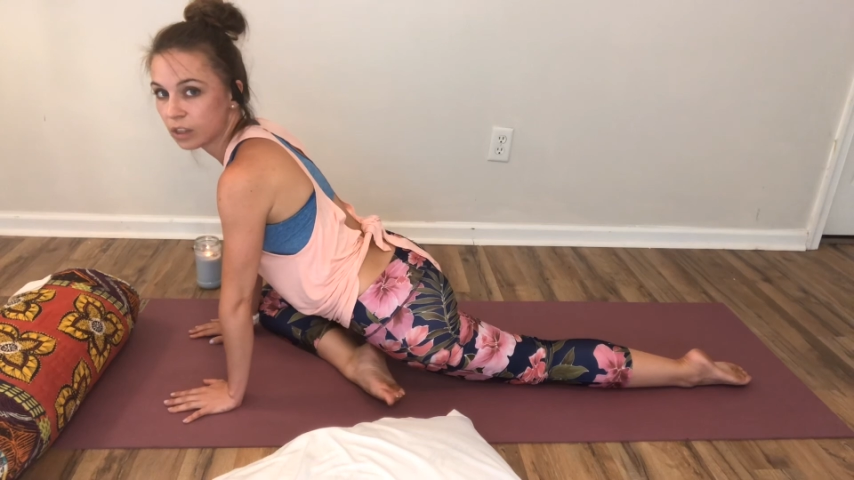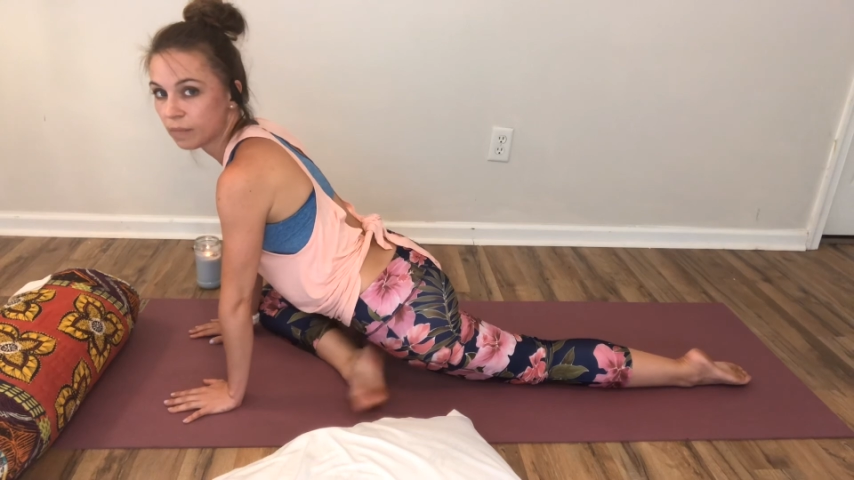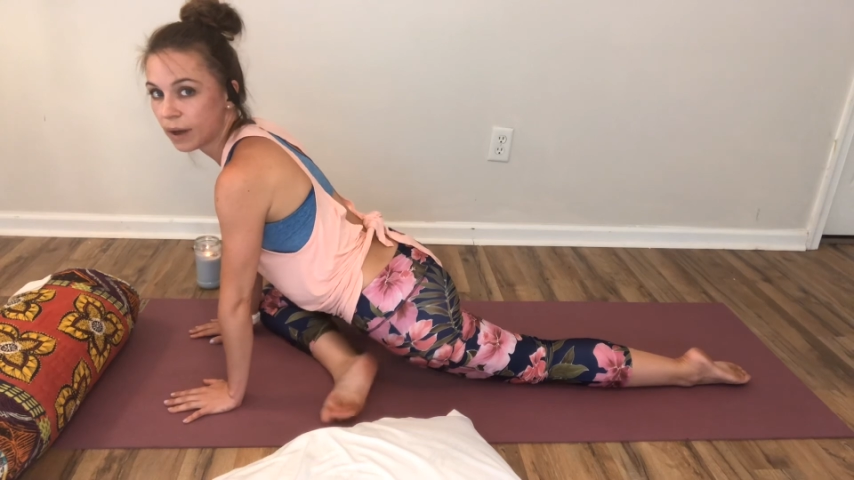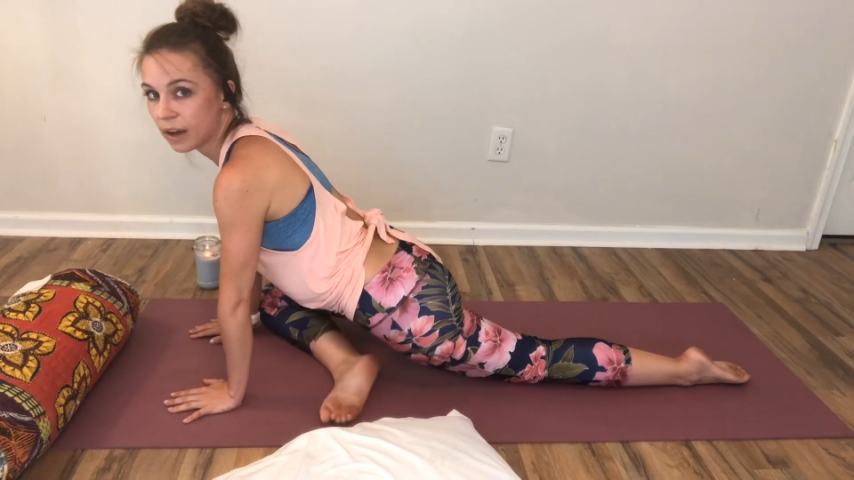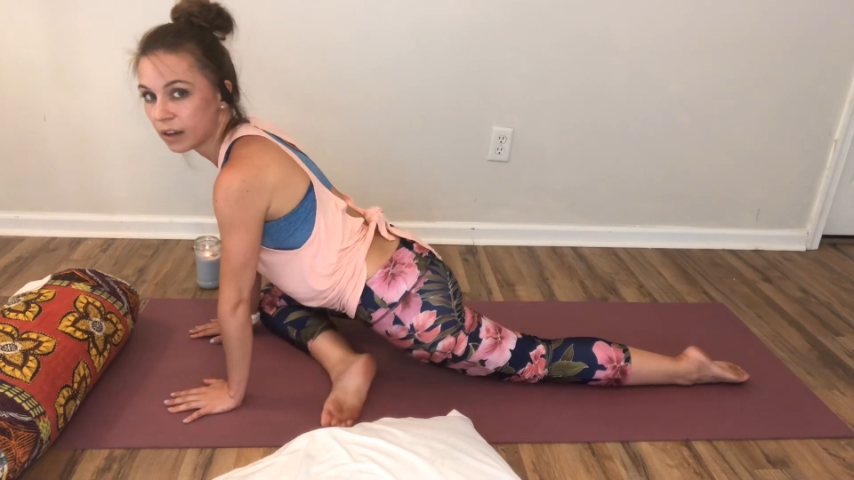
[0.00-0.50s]
the
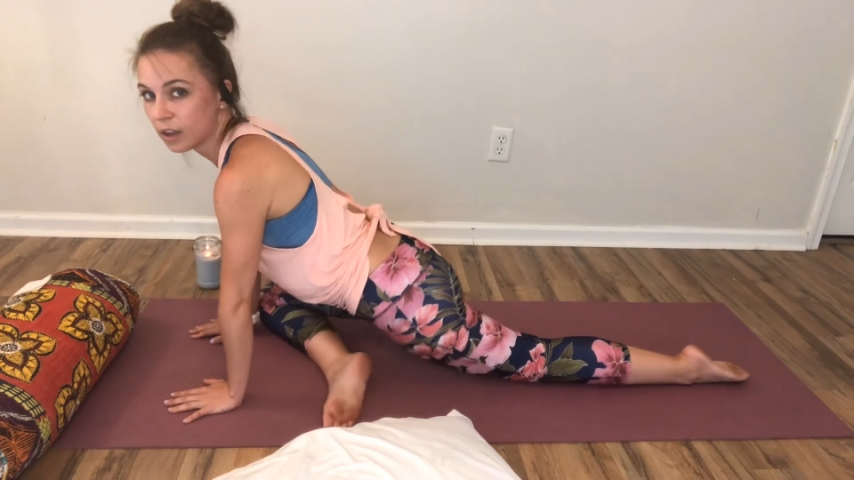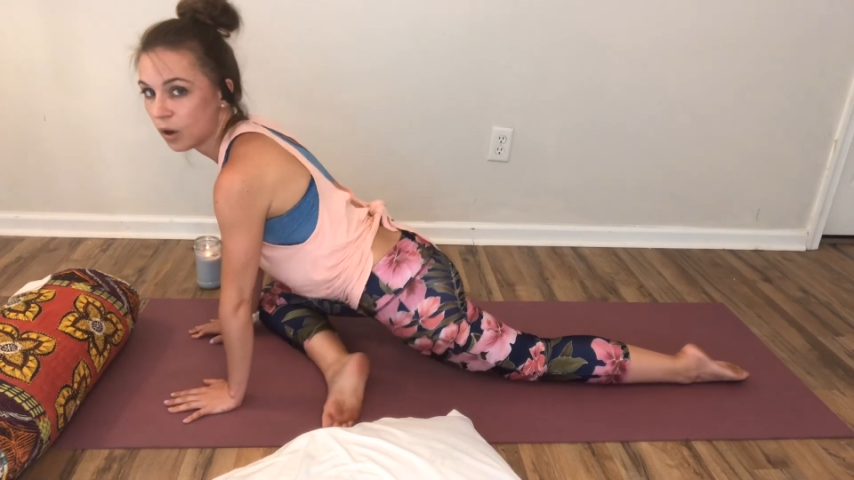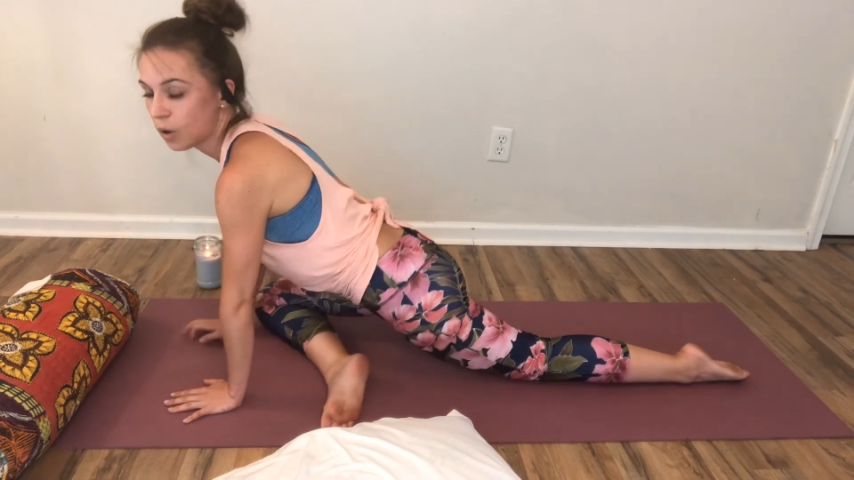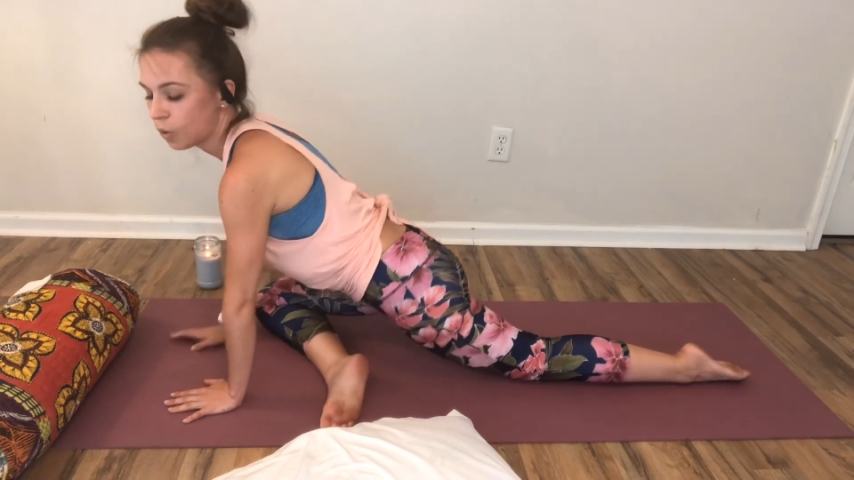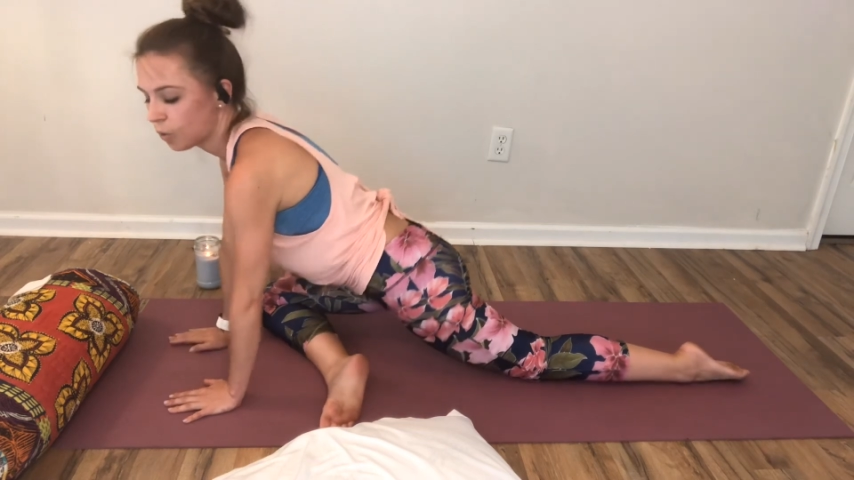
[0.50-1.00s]
body,
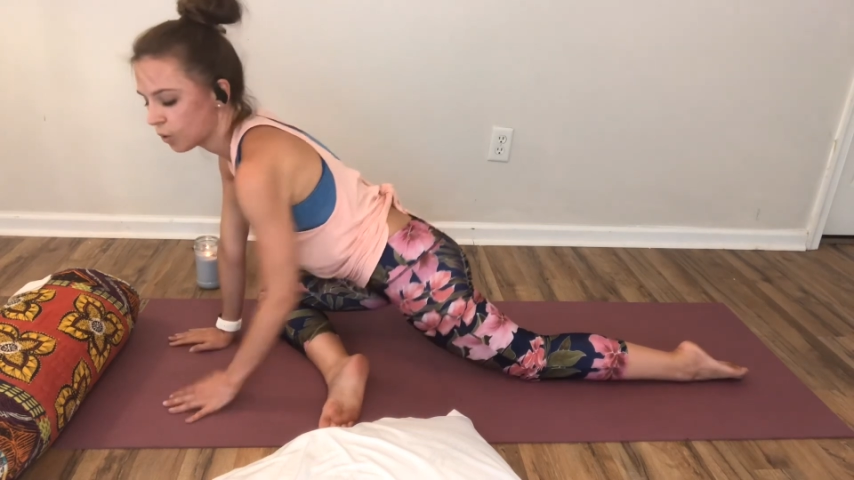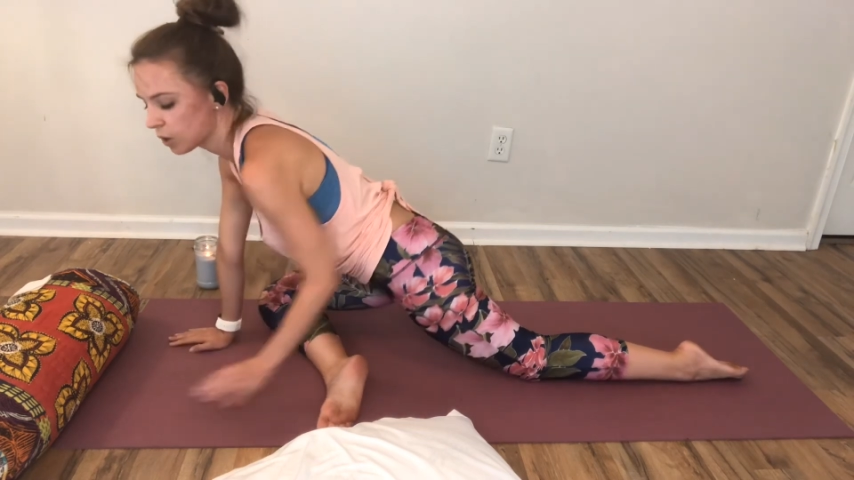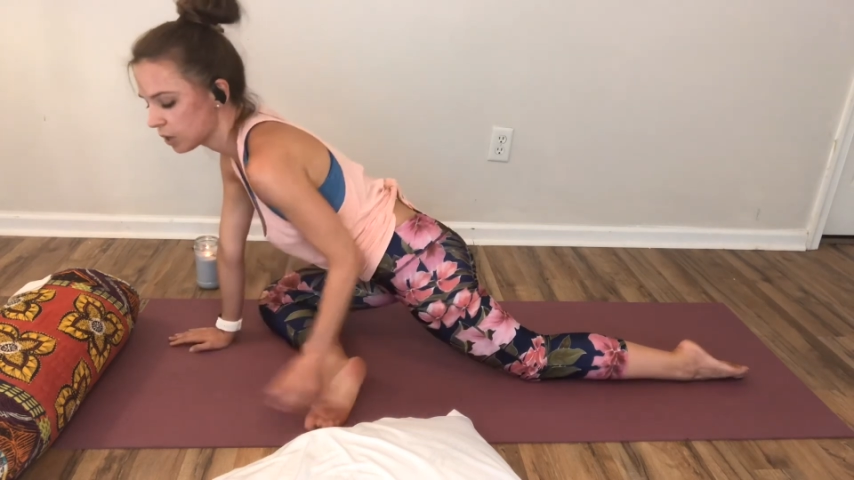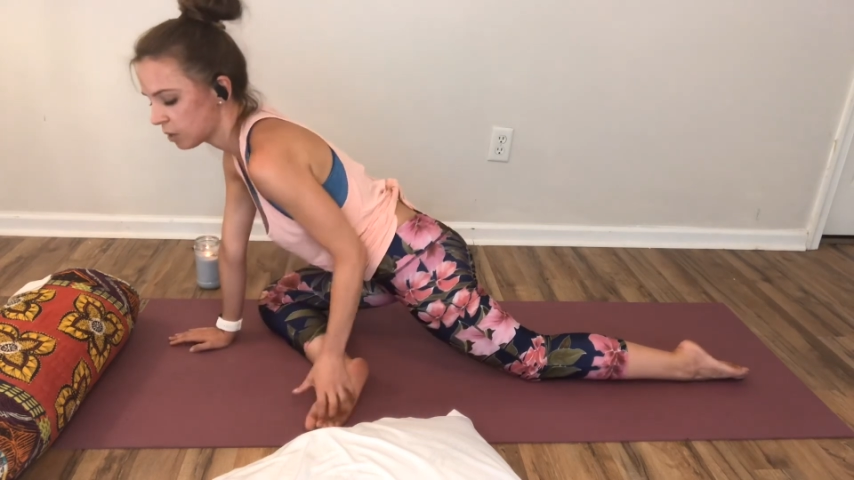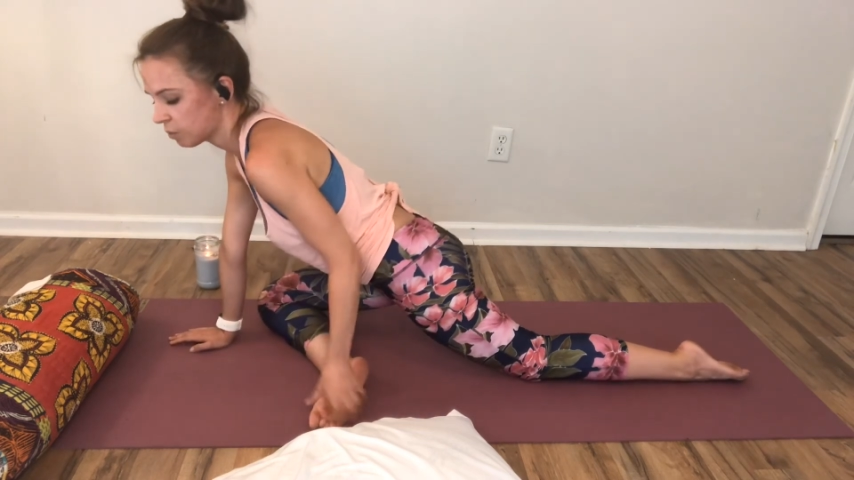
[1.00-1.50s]
or
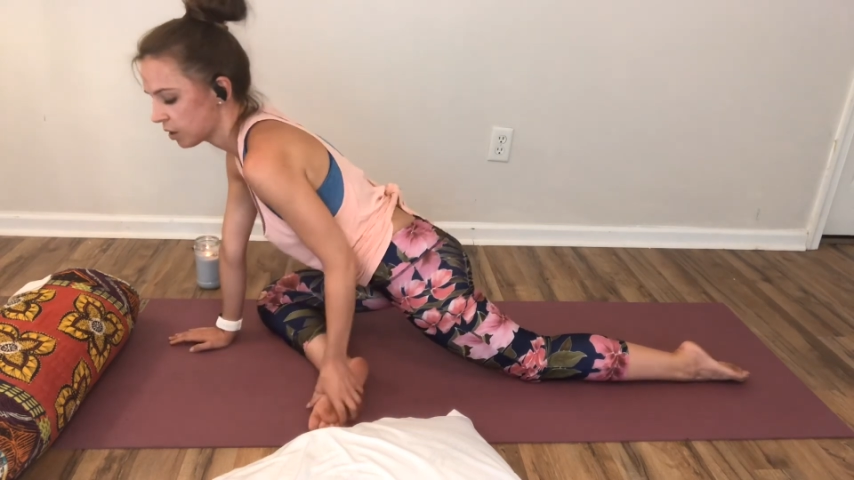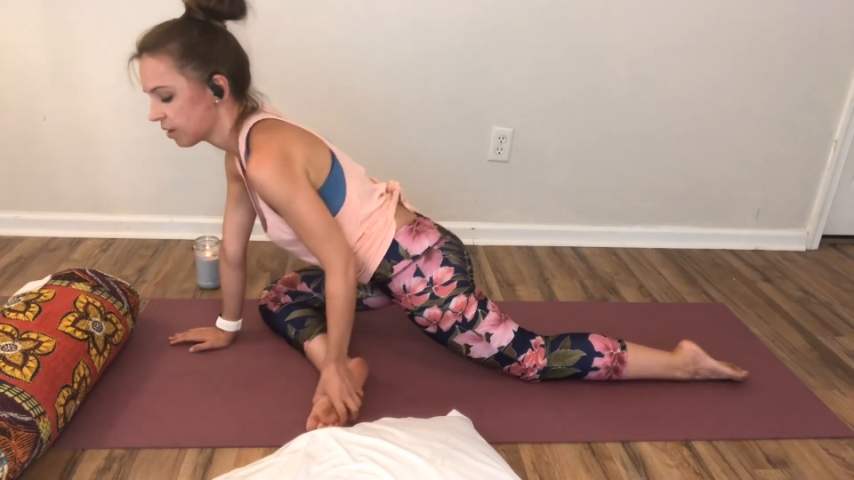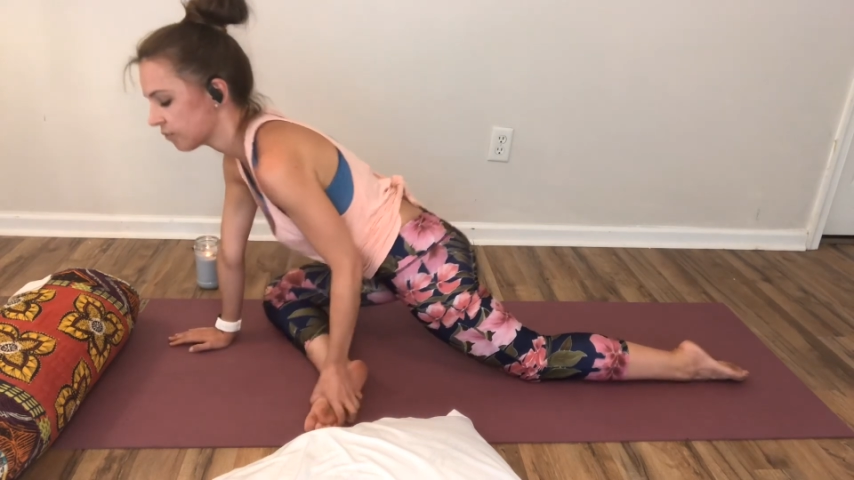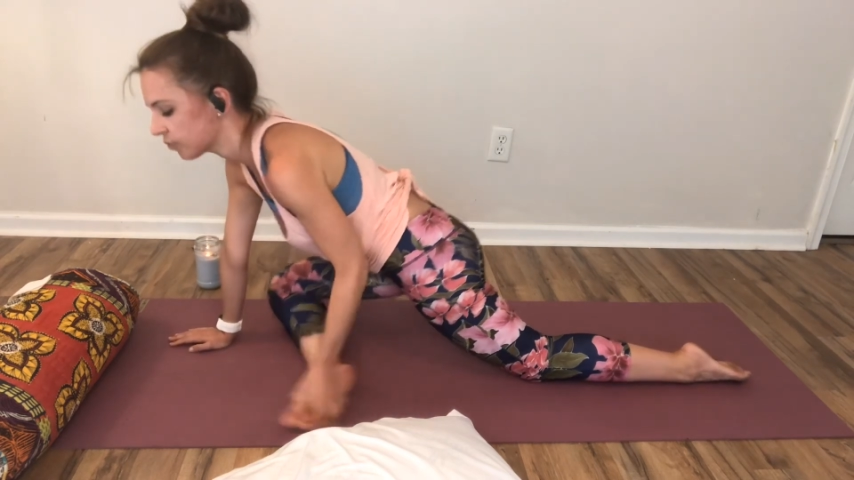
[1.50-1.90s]
you can bring it